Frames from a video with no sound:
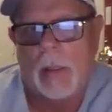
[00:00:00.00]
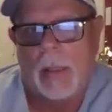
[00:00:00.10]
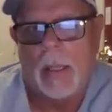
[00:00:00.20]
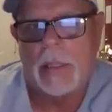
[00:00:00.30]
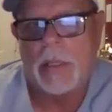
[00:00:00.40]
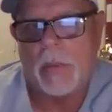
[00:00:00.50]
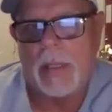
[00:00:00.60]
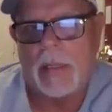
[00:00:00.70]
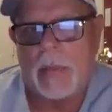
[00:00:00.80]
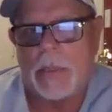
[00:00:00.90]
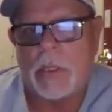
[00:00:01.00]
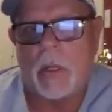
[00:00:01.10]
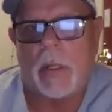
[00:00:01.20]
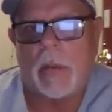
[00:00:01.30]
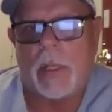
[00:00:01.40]
It's a great time to
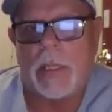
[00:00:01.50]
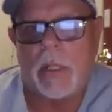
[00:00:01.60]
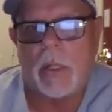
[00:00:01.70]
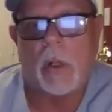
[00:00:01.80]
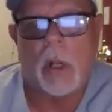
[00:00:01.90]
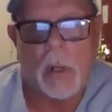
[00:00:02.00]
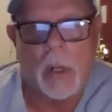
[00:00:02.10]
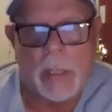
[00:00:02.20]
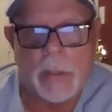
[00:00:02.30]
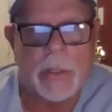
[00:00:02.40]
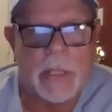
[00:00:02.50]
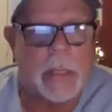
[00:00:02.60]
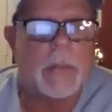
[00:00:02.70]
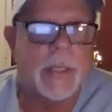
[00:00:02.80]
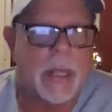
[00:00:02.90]
start increasing your learning and your
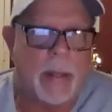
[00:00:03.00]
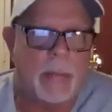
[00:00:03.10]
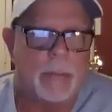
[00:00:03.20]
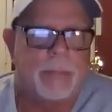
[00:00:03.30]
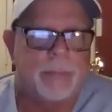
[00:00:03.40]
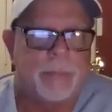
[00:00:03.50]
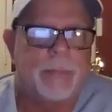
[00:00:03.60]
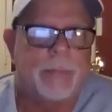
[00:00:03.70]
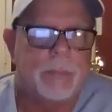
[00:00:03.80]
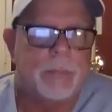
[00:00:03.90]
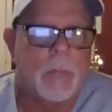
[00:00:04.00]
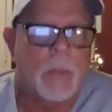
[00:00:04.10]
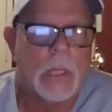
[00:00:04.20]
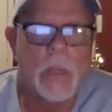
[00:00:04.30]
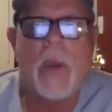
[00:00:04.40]
skill set.
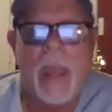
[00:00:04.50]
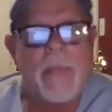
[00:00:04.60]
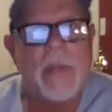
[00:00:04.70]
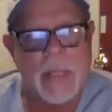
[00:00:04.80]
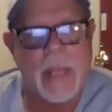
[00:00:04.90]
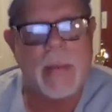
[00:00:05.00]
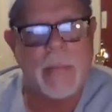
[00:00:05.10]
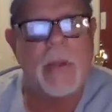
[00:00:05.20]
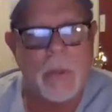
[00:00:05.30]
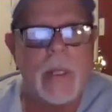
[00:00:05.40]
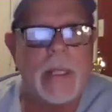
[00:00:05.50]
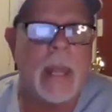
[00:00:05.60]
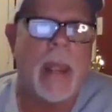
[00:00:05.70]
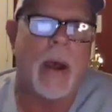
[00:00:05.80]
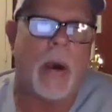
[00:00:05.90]
You have the time to do it
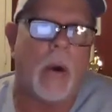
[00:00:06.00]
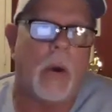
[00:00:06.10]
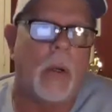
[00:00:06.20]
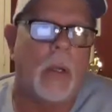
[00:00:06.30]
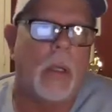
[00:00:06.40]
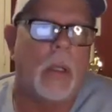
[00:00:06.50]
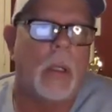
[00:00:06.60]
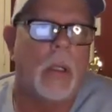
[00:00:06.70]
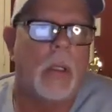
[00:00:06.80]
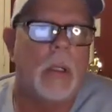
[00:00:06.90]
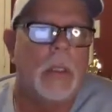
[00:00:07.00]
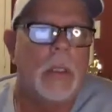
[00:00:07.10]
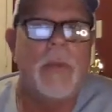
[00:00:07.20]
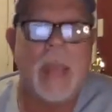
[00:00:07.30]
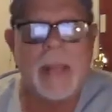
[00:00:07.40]
now.
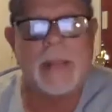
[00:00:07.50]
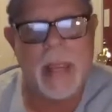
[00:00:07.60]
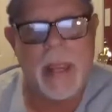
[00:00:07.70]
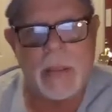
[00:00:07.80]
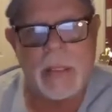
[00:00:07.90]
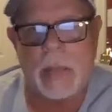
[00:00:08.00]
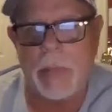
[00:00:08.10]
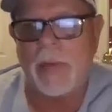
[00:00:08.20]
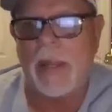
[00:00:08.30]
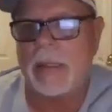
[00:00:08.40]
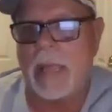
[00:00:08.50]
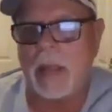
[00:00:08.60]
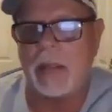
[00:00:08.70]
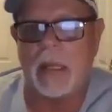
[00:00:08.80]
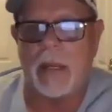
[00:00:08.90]
You've got downtime. You've had
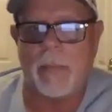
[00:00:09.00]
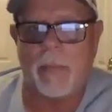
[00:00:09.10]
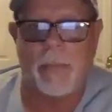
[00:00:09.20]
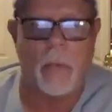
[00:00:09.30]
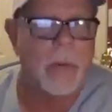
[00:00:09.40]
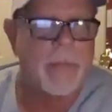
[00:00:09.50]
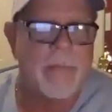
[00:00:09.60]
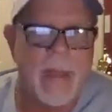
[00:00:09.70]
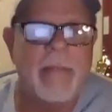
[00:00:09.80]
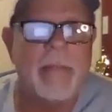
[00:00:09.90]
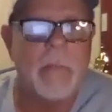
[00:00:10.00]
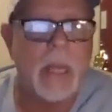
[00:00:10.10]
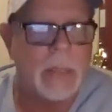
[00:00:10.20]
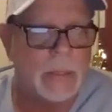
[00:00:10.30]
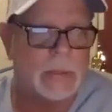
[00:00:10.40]
downtime for 4 to 5
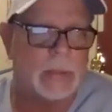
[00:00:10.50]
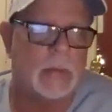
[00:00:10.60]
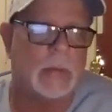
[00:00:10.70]
months.